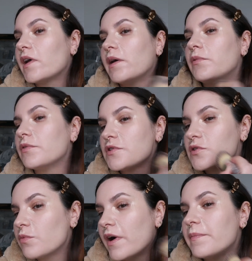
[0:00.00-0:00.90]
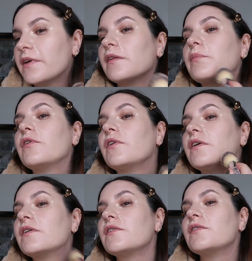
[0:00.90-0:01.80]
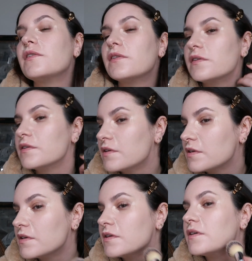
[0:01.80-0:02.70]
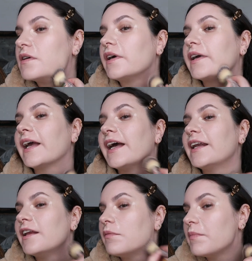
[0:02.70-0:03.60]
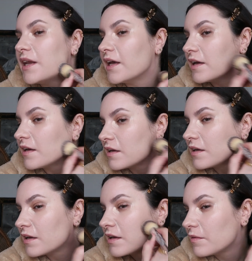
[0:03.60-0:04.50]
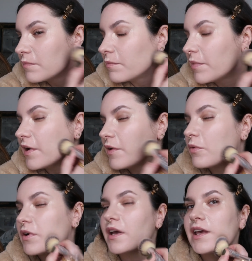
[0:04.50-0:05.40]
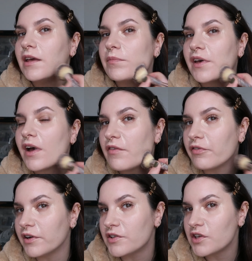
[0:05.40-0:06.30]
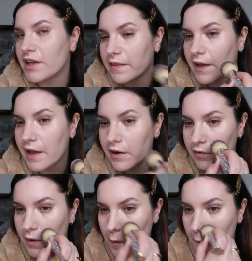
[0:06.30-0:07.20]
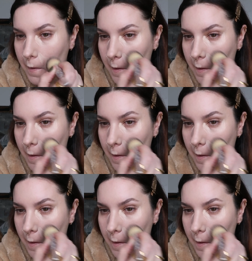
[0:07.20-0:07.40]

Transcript: I'm not swiping the product. I can in a minute, but I want to keep the coverage in that area.